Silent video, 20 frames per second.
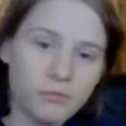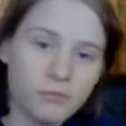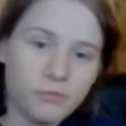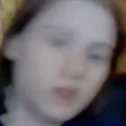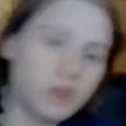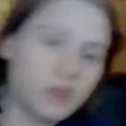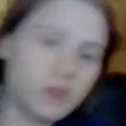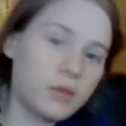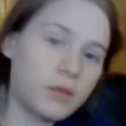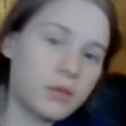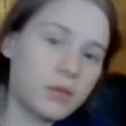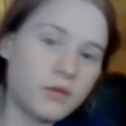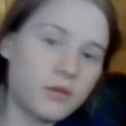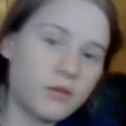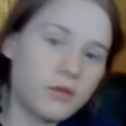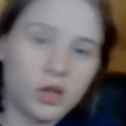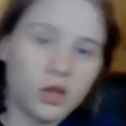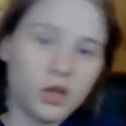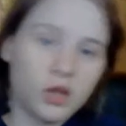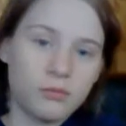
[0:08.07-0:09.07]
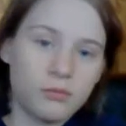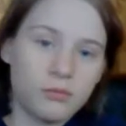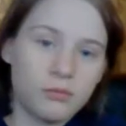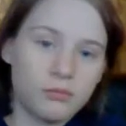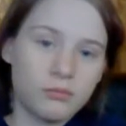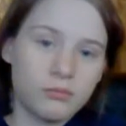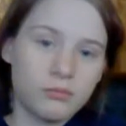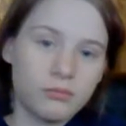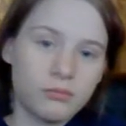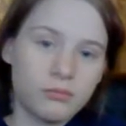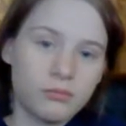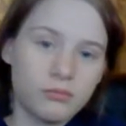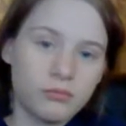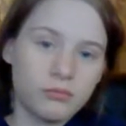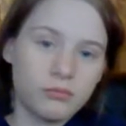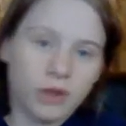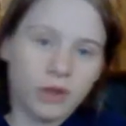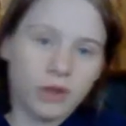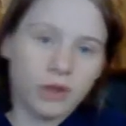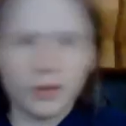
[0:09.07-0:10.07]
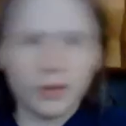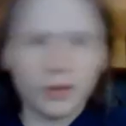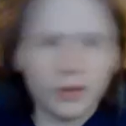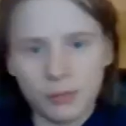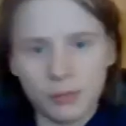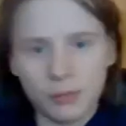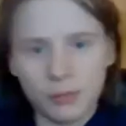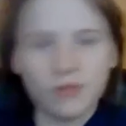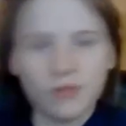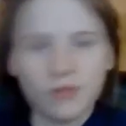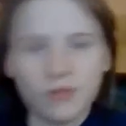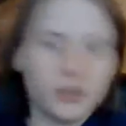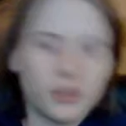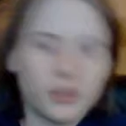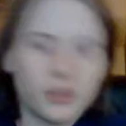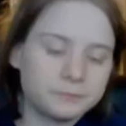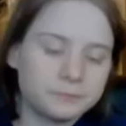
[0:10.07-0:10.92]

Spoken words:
this week's video? Or this coming up week's video?